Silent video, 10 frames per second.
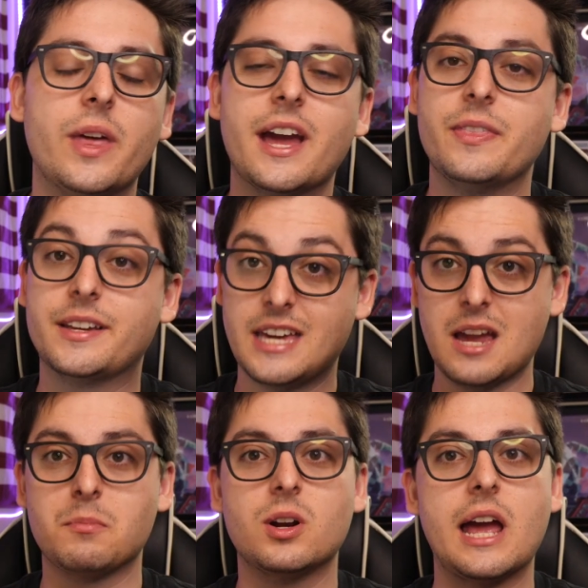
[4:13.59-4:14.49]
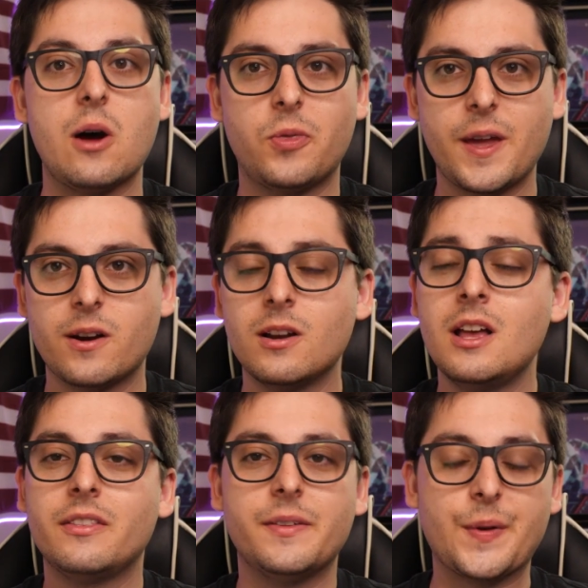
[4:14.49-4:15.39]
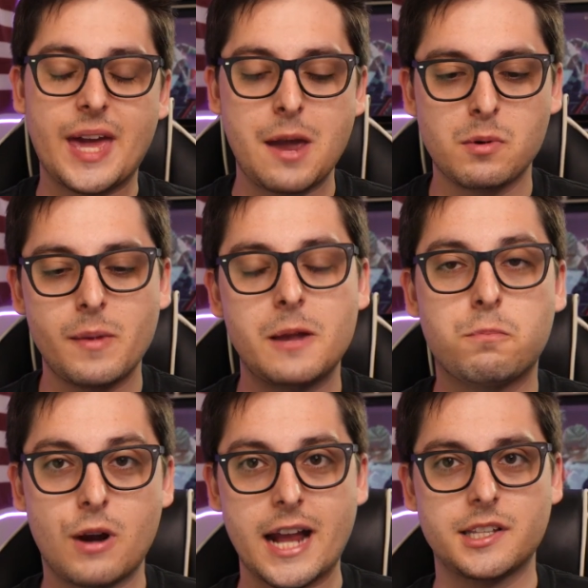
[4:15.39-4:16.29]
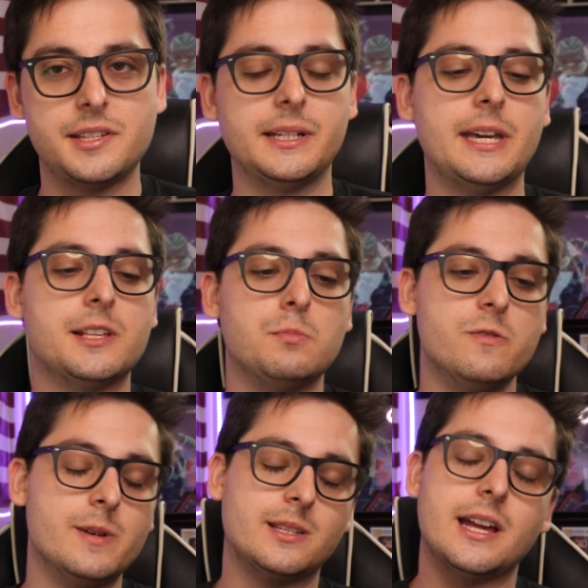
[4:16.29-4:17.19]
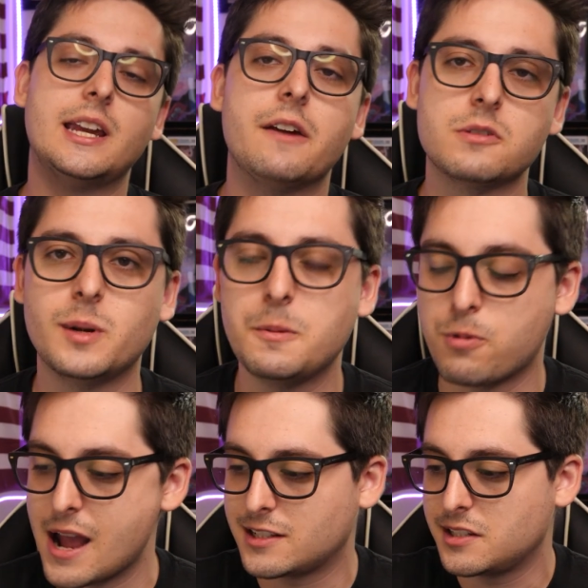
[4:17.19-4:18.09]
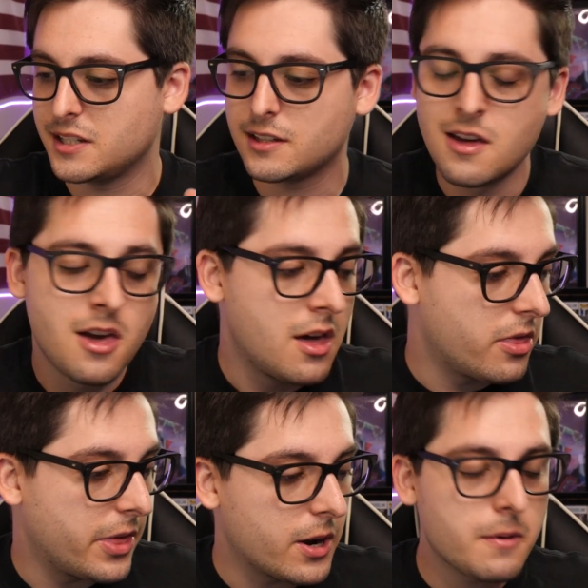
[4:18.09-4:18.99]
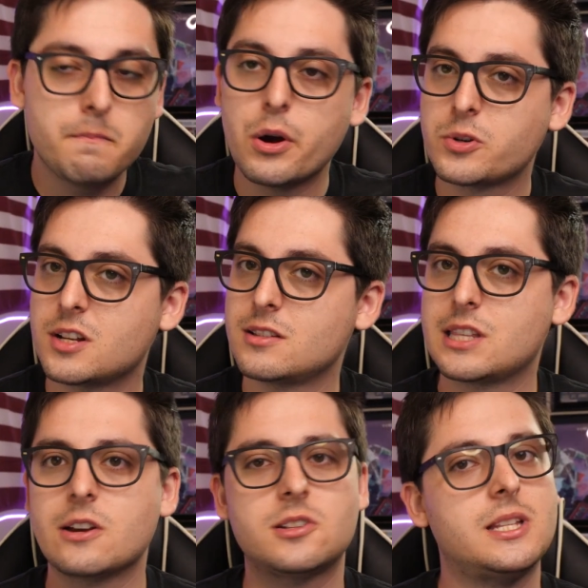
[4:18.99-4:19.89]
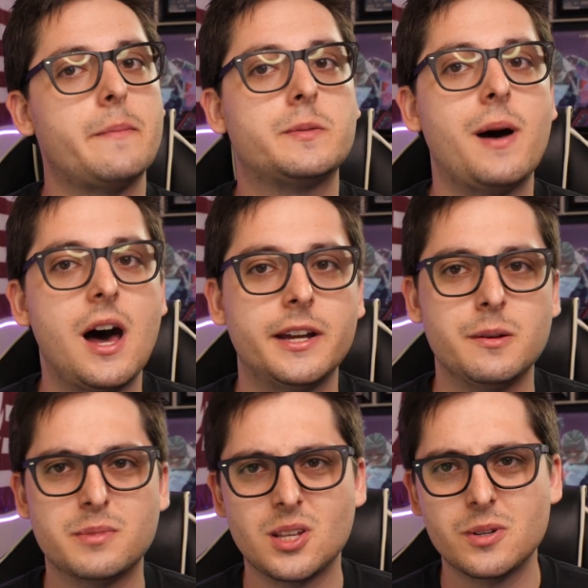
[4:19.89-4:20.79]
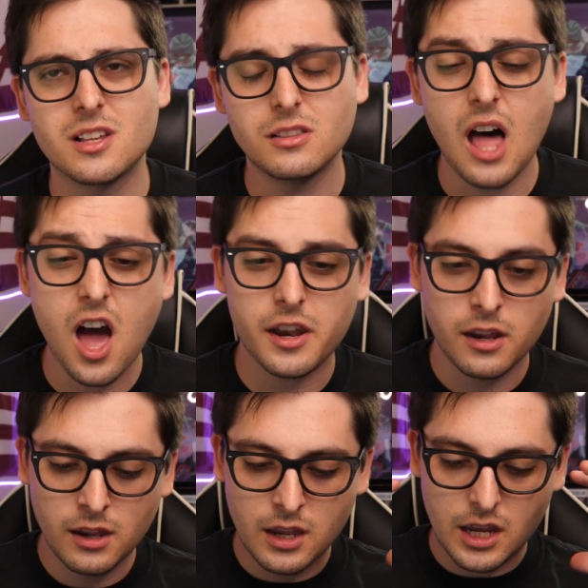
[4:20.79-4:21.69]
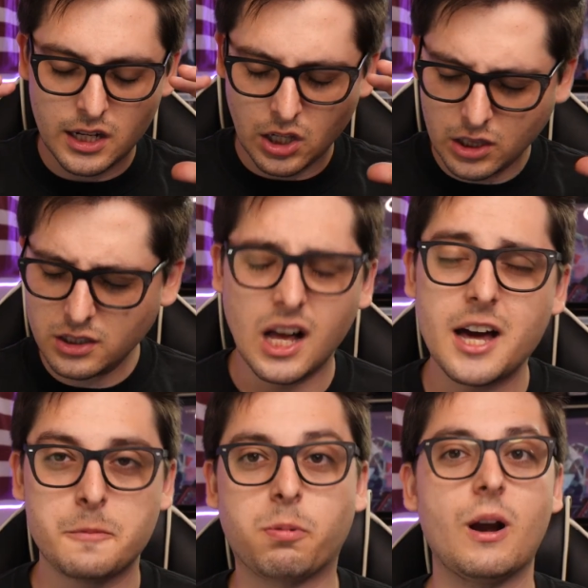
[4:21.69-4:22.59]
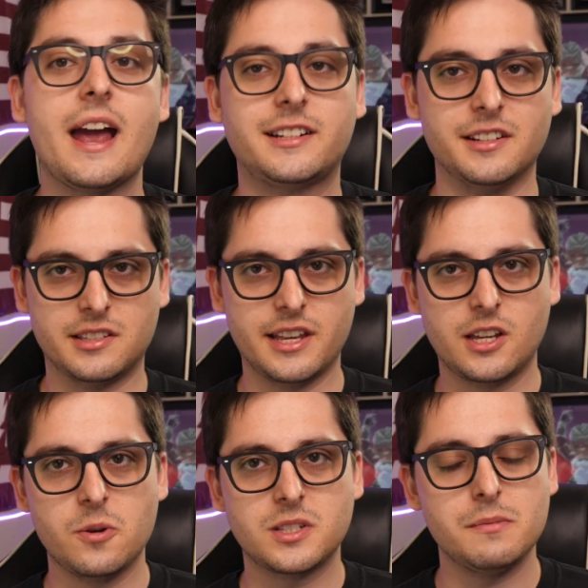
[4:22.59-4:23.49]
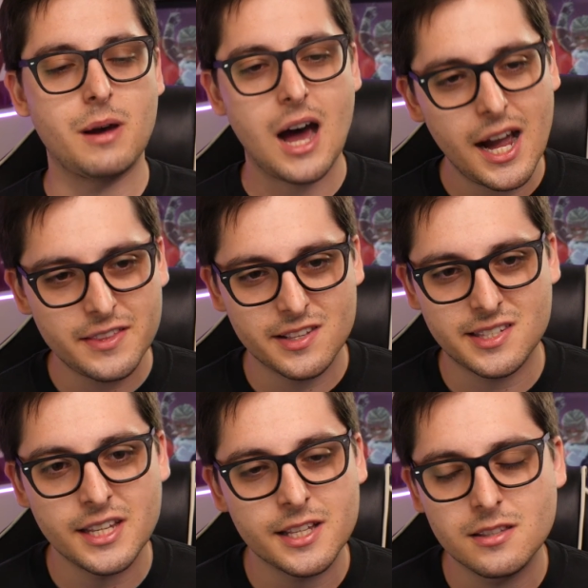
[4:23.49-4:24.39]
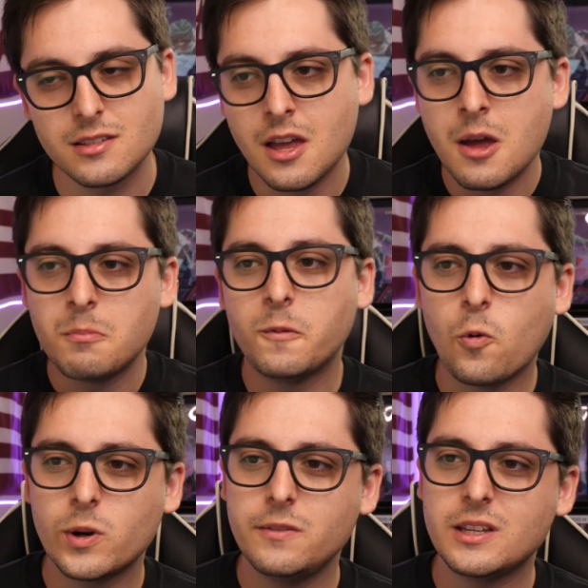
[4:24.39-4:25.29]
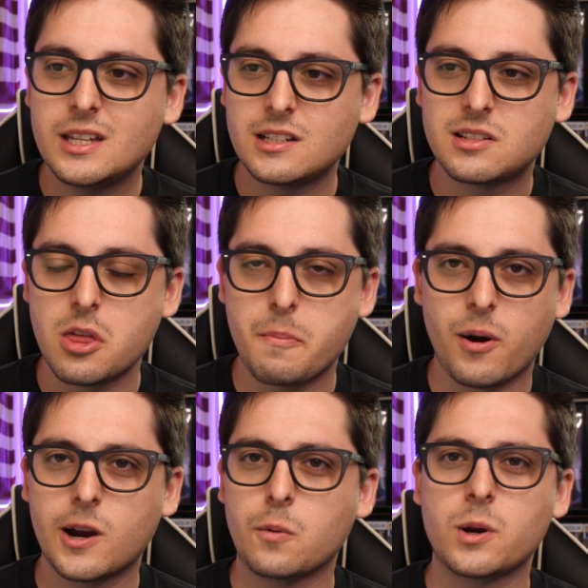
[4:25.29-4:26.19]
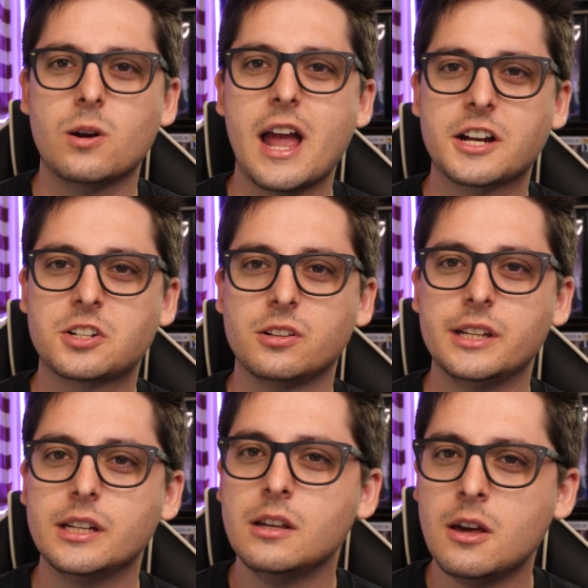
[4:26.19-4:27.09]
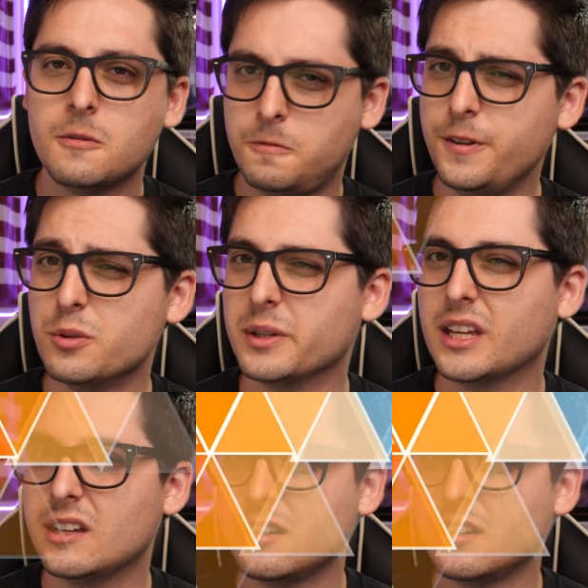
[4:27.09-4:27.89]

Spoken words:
They had the camera out there, they had the cameraman practicing his movements, they had everybody practicing their motions, their steps behind them. So it's a lot and a lot of practice that goes in behind the scenes before it even gets to the part where you're actually filming it.